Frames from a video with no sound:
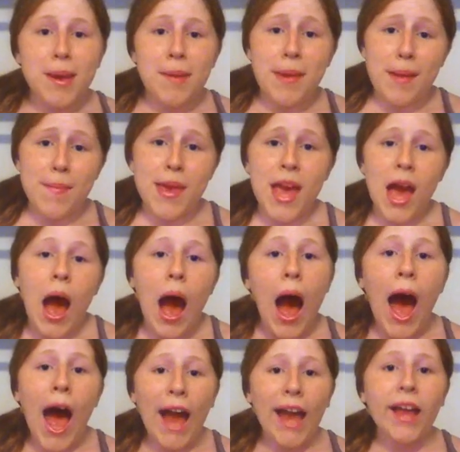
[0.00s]
my baby.
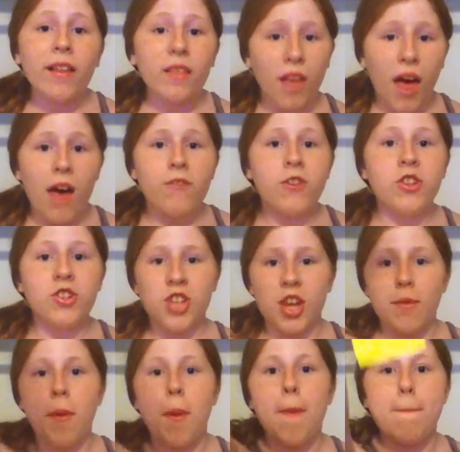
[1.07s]
I love
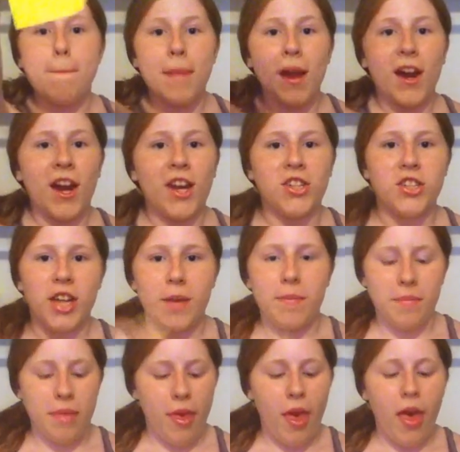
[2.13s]
Jim. Marrying
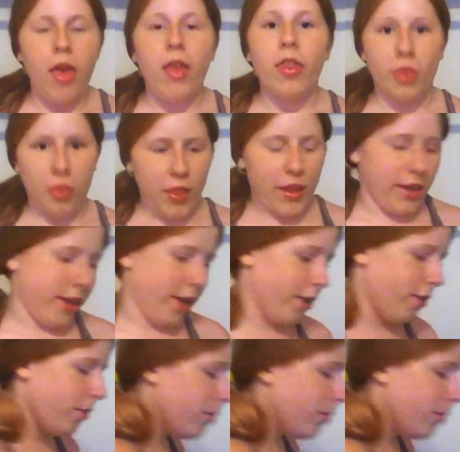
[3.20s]
Jim. Thank you.